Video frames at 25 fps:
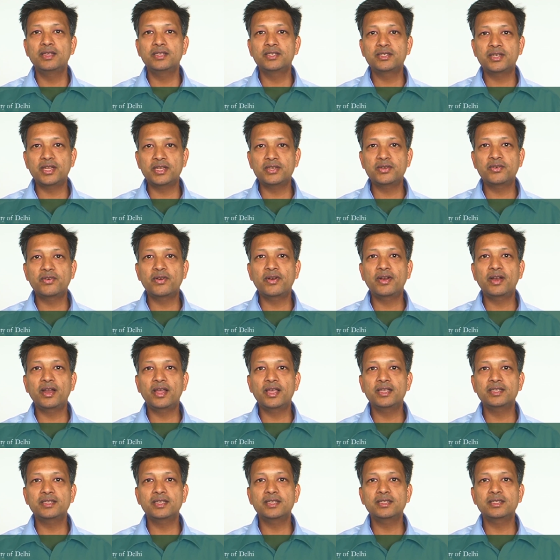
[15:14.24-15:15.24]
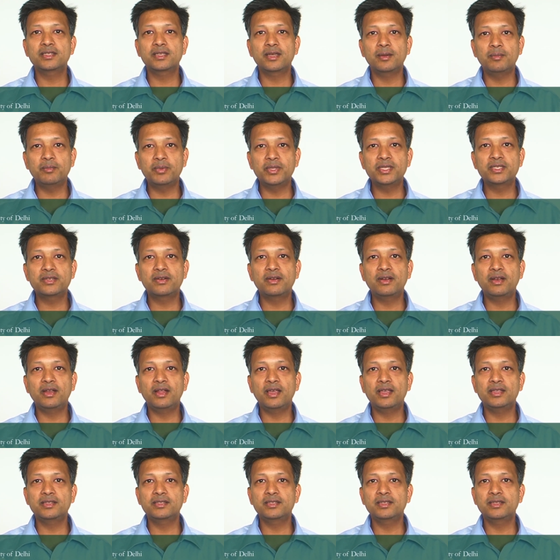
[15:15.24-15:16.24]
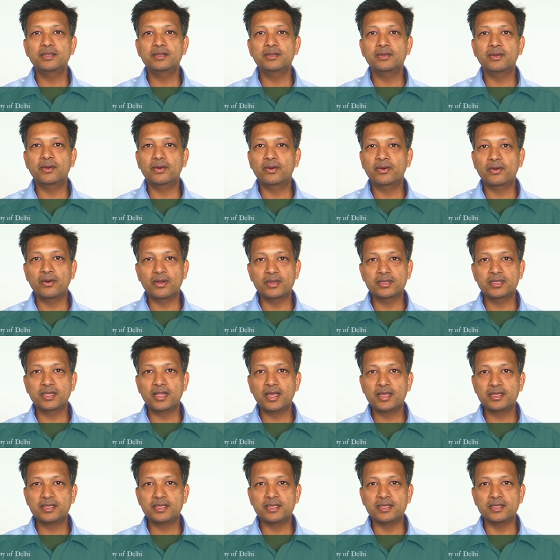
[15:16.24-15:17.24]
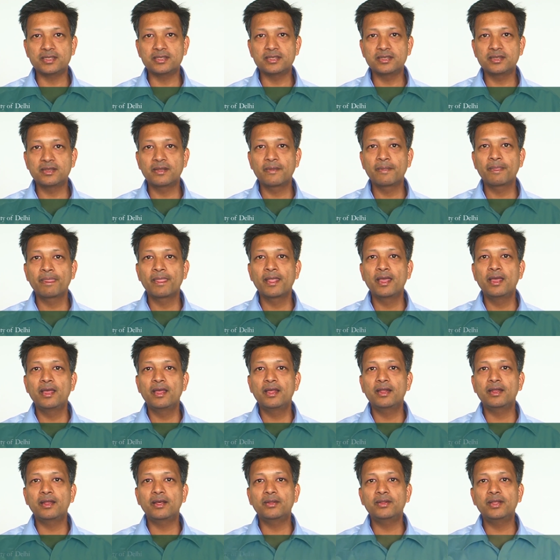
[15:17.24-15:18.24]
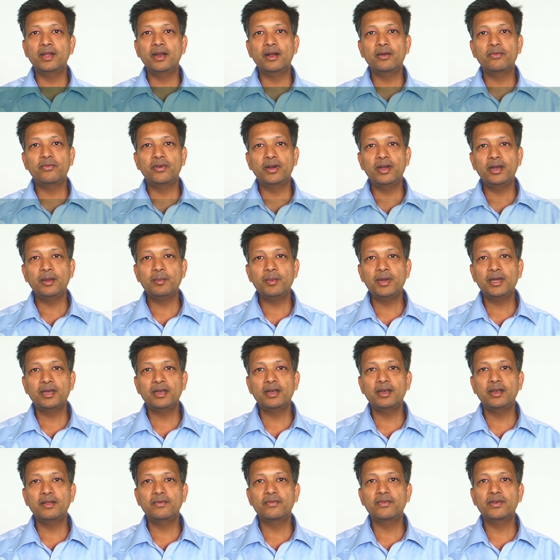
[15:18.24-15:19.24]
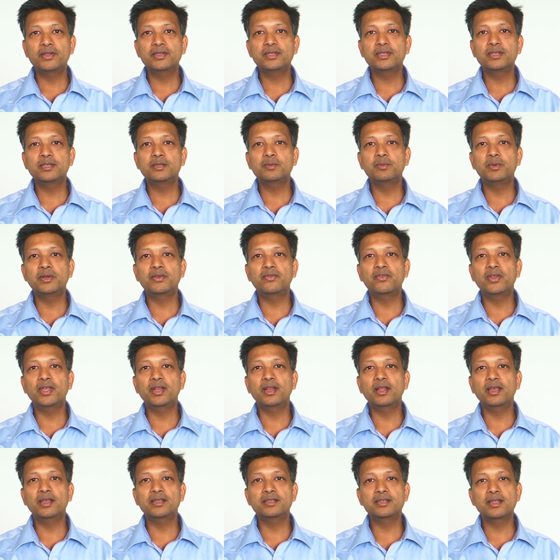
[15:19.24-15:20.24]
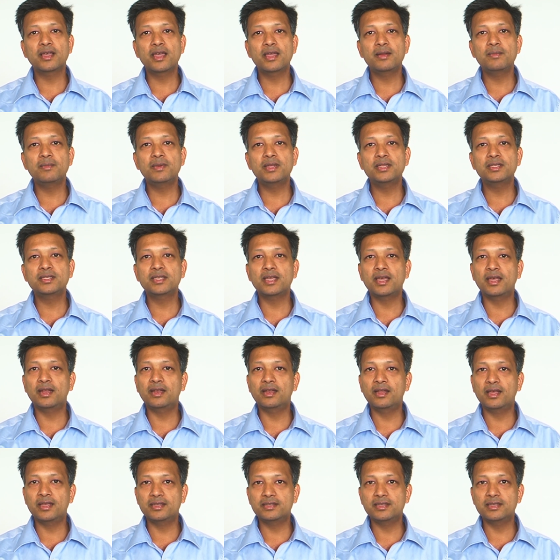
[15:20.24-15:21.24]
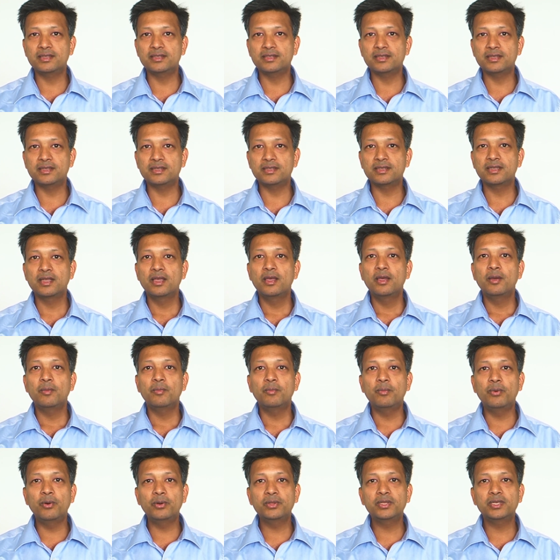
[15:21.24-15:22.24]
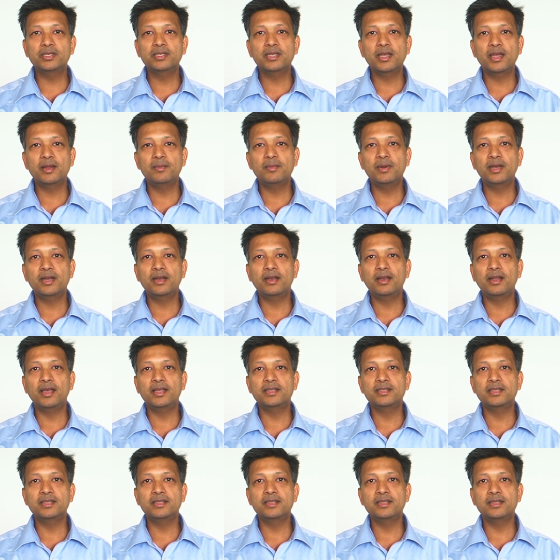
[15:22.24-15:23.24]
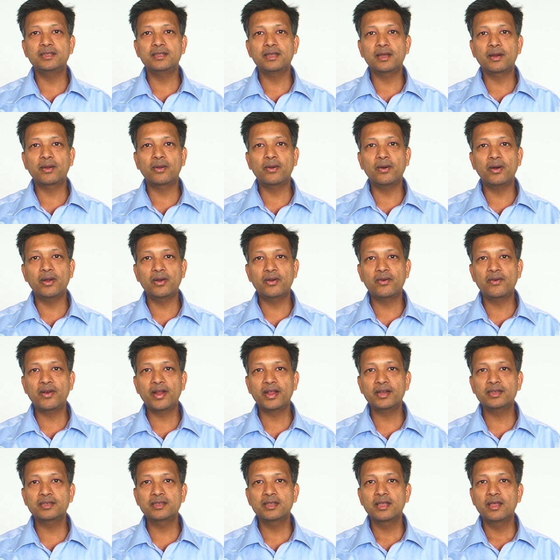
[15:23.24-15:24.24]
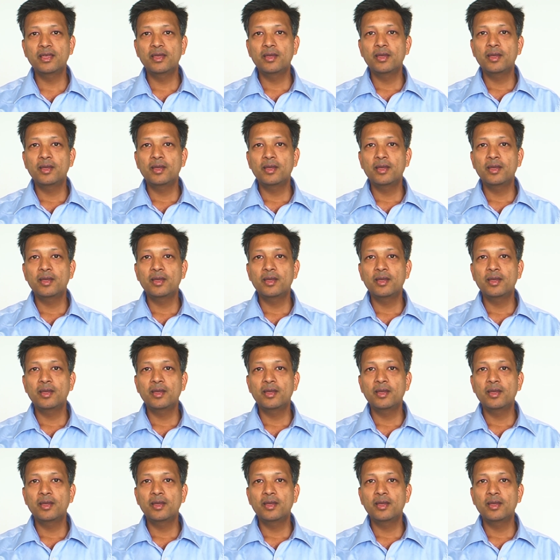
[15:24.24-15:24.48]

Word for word: statutory license, compulsory license or cross license. Now, there are fundamental differences between assignments and licenses. Both assignment and licenses are contracts,